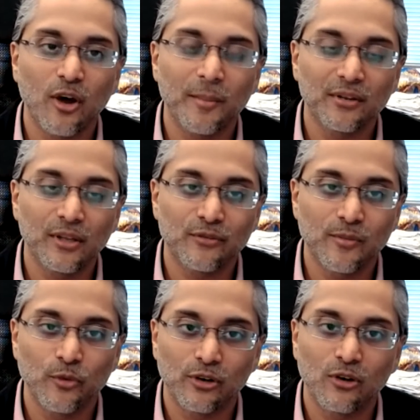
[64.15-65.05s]
predominantly
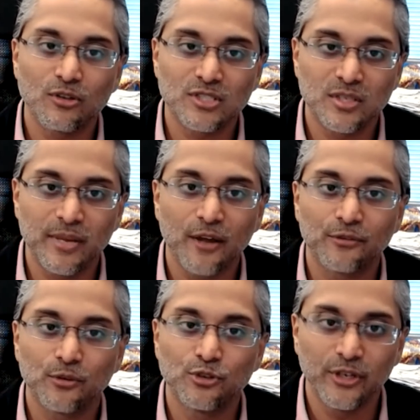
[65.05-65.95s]
from what are called
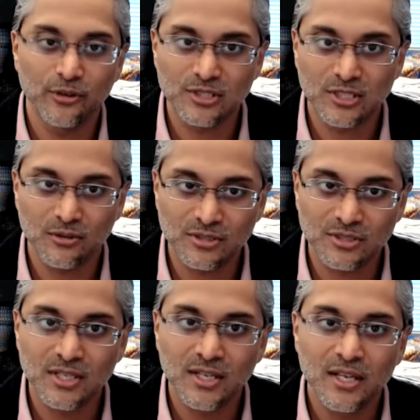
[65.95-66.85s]
sympathoadrenal
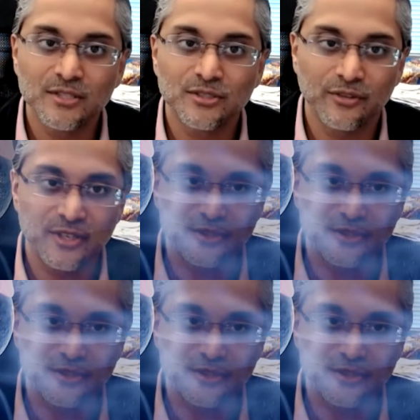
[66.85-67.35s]
cells. So